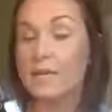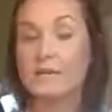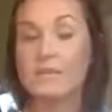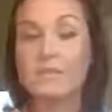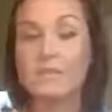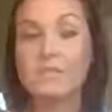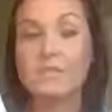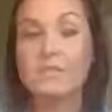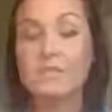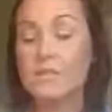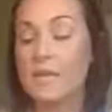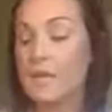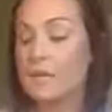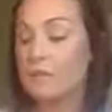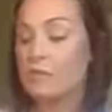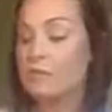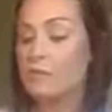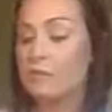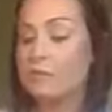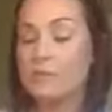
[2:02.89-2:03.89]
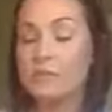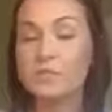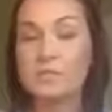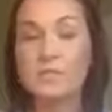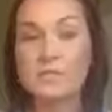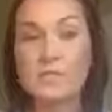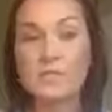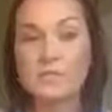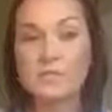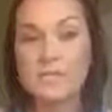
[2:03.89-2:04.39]
It does not show up in a
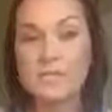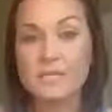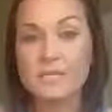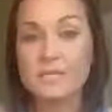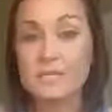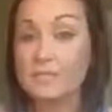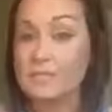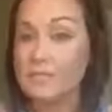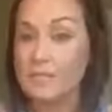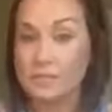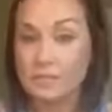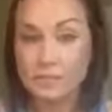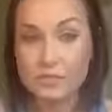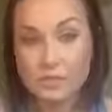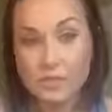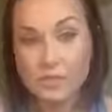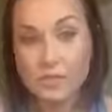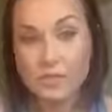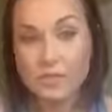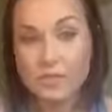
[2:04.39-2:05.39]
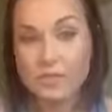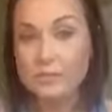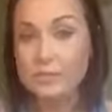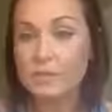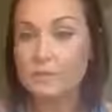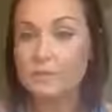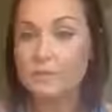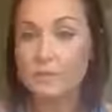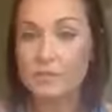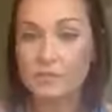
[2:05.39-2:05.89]
drug test. It's not a drug.
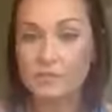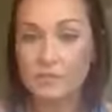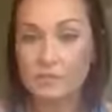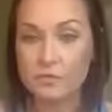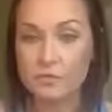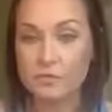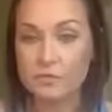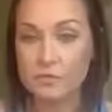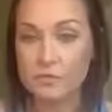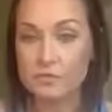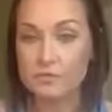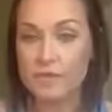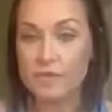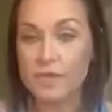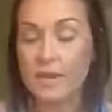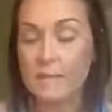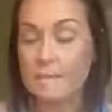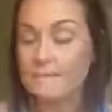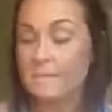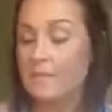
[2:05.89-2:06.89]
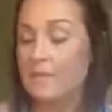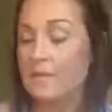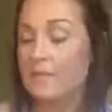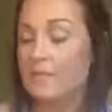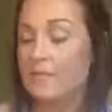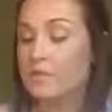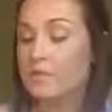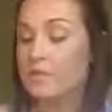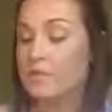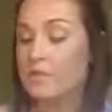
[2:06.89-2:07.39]
People are confused about that.
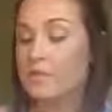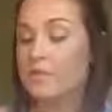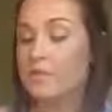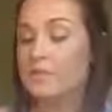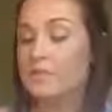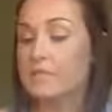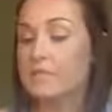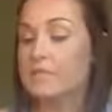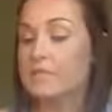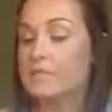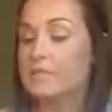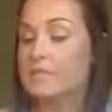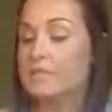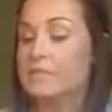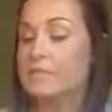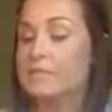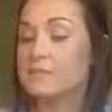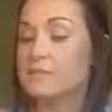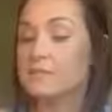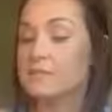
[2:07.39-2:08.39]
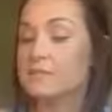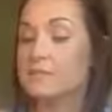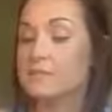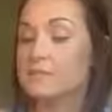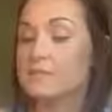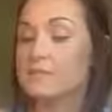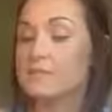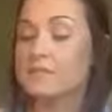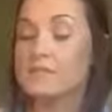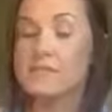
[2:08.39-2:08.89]
This is
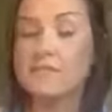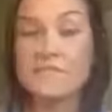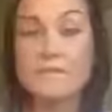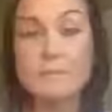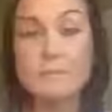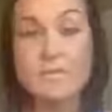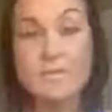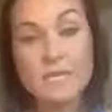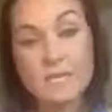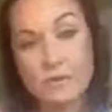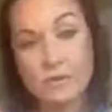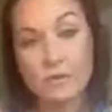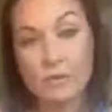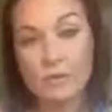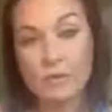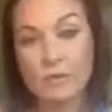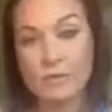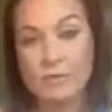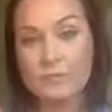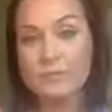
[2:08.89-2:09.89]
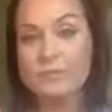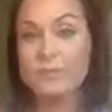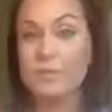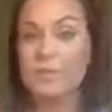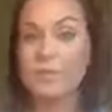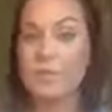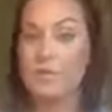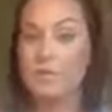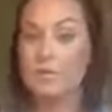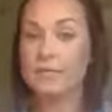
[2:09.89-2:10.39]
CBD oil,
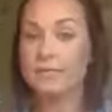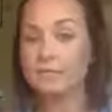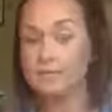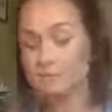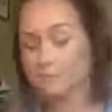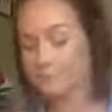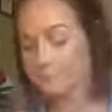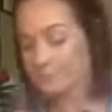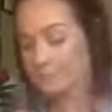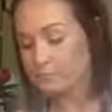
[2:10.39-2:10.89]
okay?